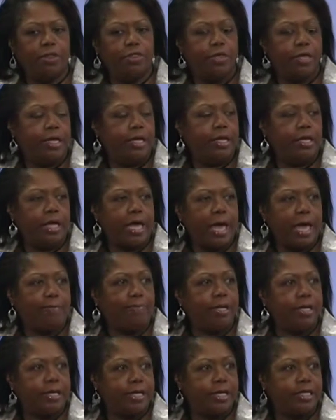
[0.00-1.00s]
the
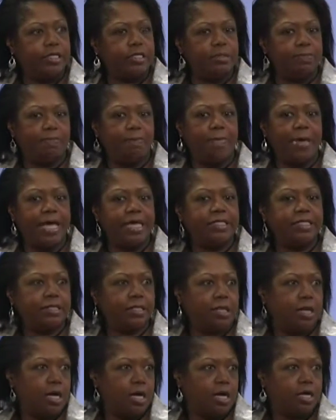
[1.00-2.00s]
applicant's best
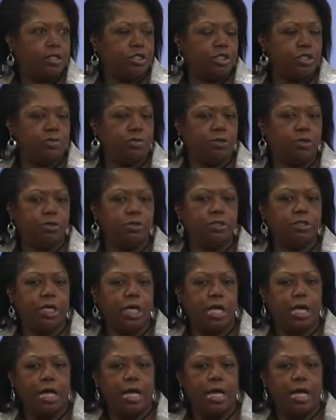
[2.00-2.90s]
customers.